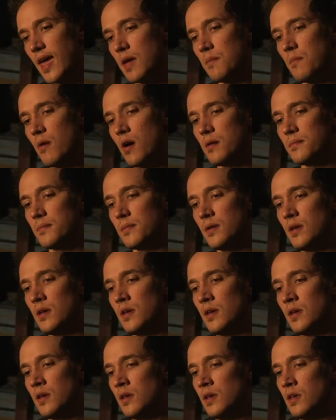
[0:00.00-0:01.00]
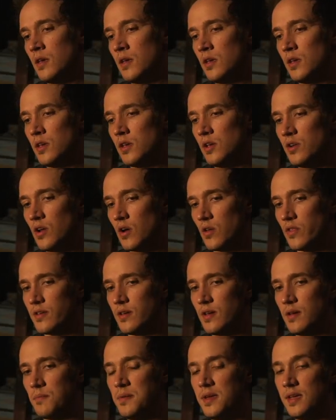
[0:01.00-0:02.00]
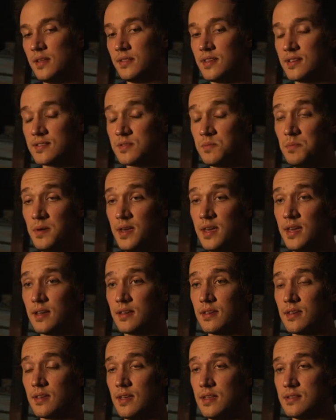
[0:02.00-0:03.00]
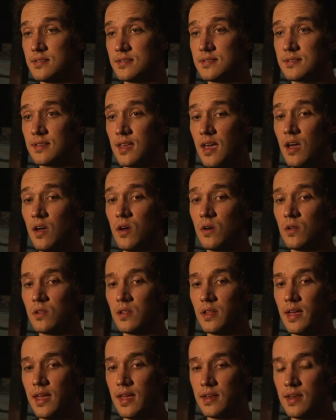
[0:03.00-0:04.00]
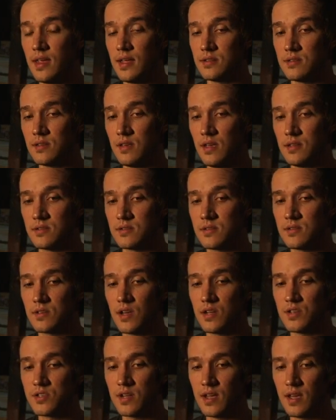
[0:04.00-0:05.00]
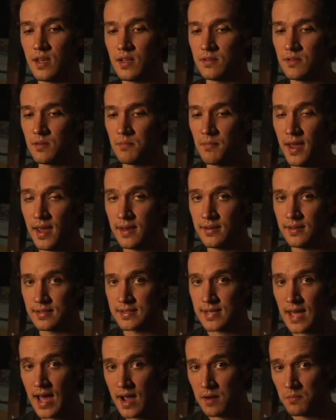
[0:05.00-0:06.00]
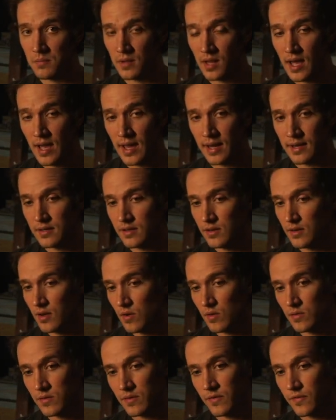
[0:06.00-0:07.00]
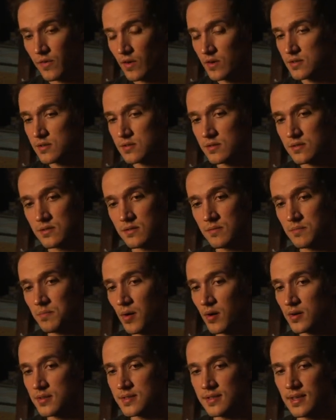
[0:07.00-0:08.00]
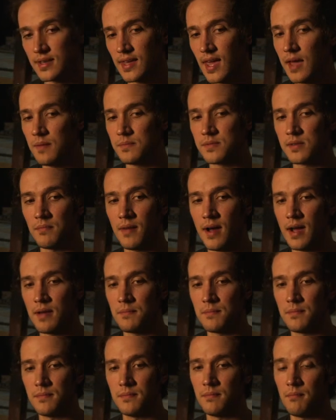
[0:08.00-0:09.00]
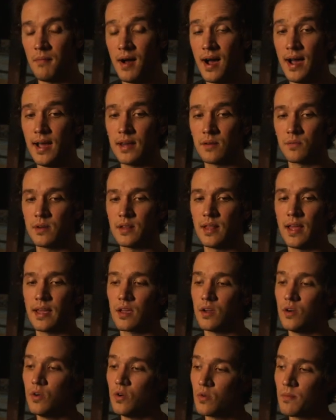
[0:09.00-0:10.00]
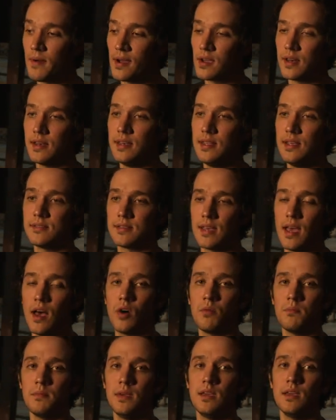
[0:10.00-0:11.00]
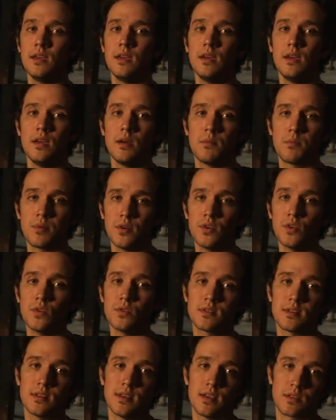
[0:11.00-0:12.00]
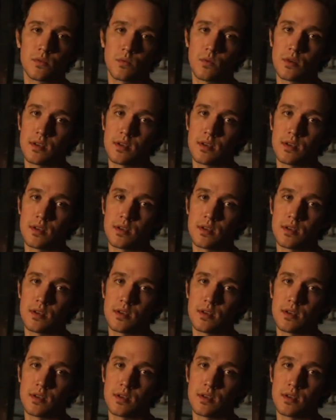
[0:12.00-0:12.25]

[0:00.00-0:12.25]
came up, you know, it being this big in scale and in such a demanding timeline, you know, the first person that came to my mind when like, who am I gonna need to help me produce this